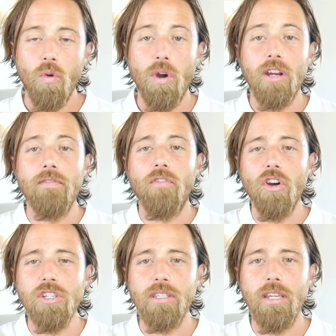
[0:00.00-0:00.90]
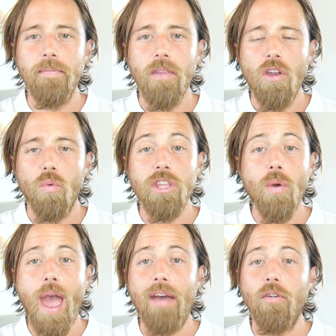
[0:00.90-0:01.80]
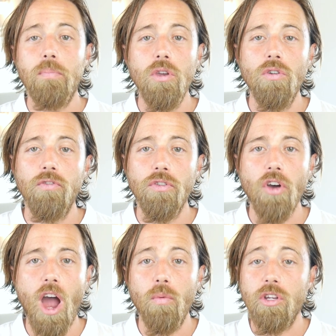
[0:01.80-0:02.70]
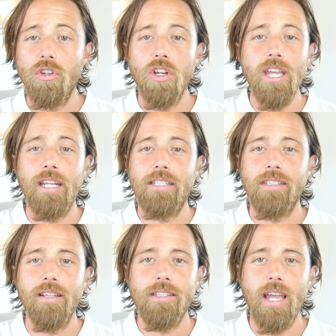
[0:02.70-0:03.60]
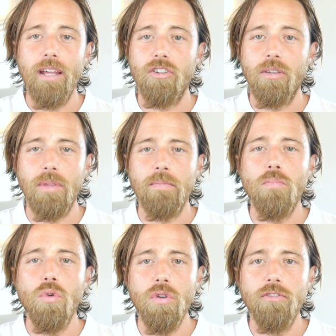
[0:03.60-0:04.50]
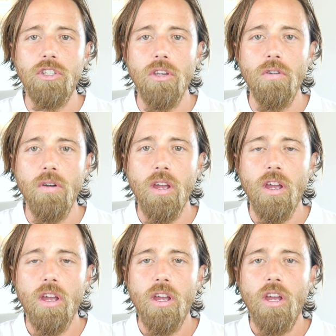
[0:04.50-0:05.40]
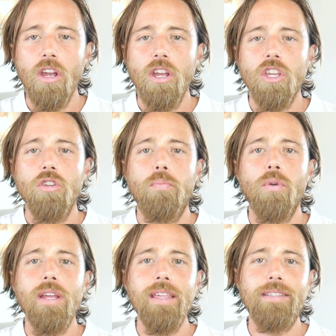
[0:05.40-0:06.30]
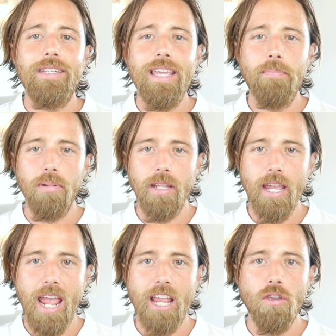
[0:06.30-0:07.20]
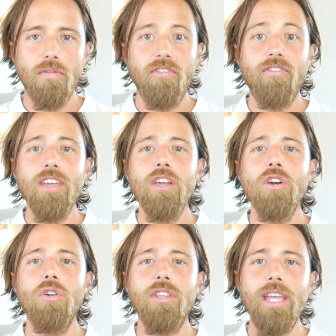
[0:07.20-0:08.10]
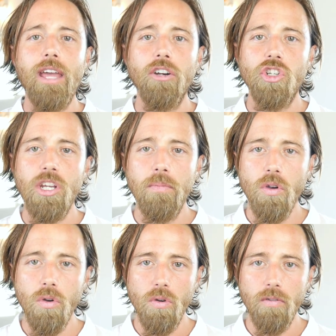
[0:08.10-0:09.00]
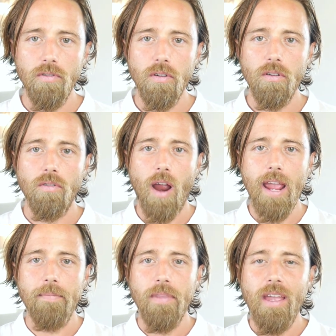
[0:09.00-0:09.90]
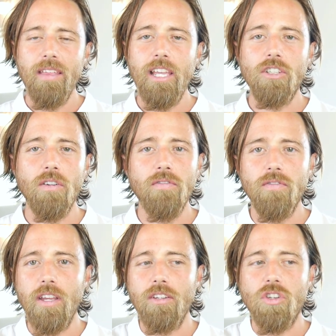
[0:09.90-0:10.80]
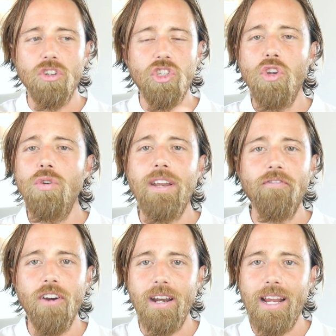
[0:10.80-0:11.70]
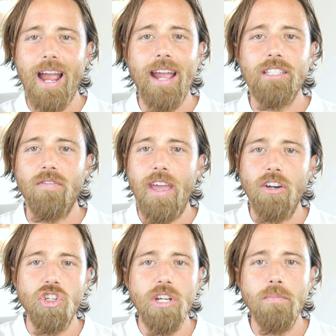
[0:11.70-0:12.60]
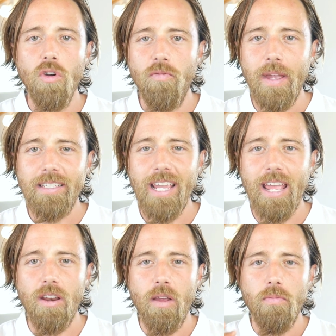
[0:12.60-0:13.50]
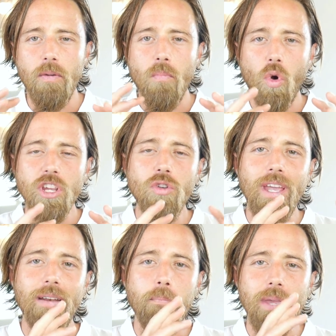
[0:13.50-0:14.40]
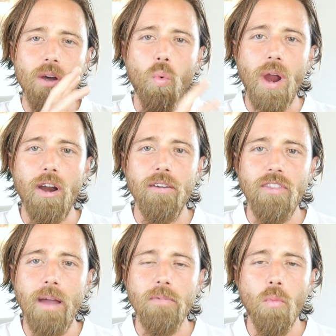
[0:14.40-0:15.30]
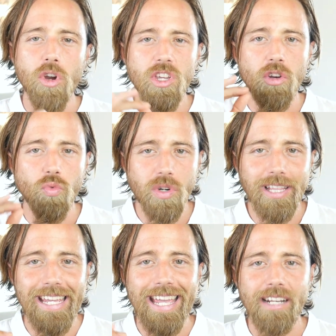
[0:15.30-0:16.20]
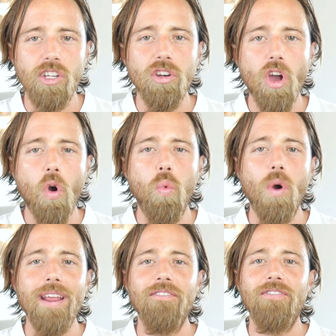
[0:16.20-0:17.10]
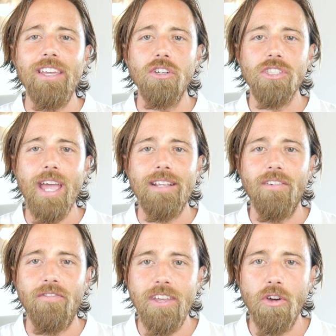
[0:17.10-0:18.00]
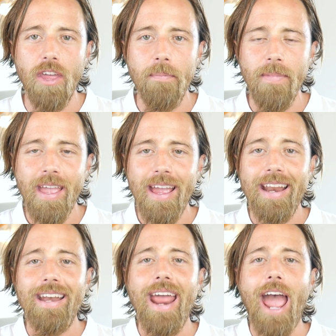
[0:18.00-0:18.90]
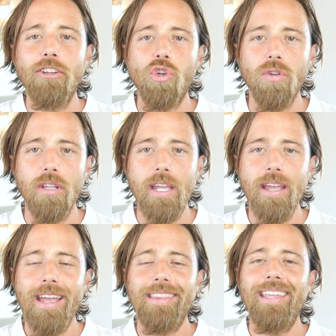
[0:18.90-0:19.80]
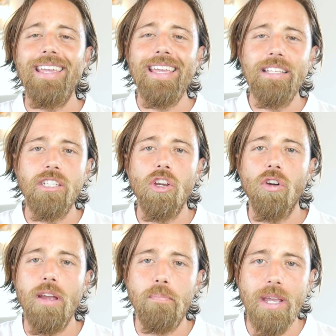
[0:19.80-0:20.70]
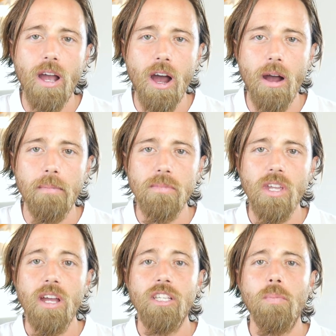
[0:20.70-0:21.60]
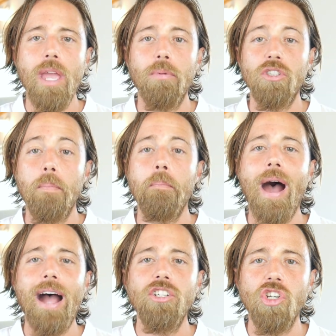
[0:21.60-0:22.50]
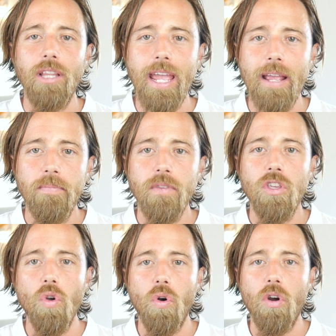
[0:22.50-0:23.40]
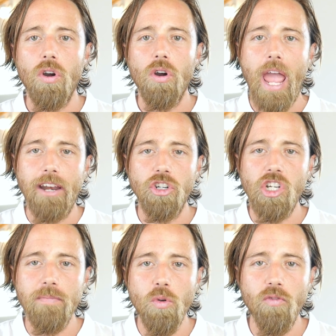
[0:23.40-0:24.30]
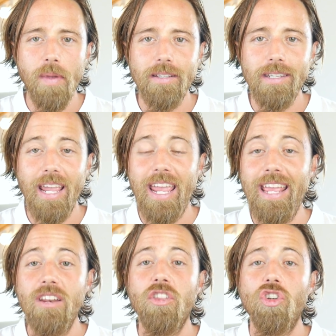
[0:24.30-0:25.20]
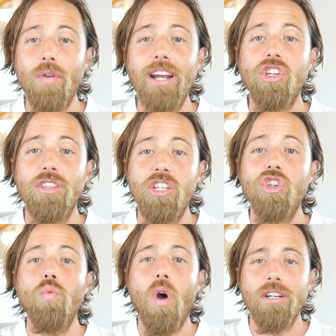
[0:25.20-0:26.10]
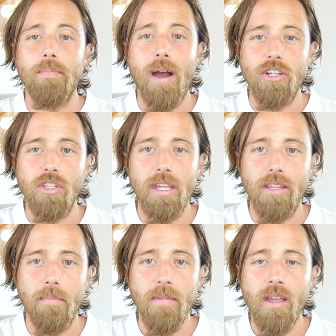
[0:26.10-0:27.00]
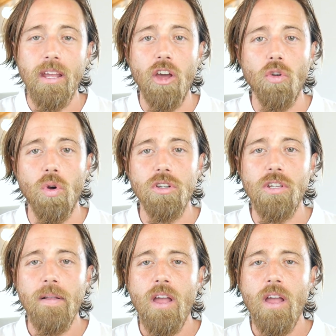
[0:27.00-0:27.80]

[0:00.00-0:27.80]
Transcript: Where conversely, when you have a beautiful thought, when you're looking at a sunset or something moves you, you breathe deeply and you feel the energy move, right? These are two different kinds of energy movements. And the more you can be aware of them, the more you can really get to know what it feels like to feel them, naturally, the easier it becomes to be able to modulate your energy movements in the direction that you want to modulate them. In other words,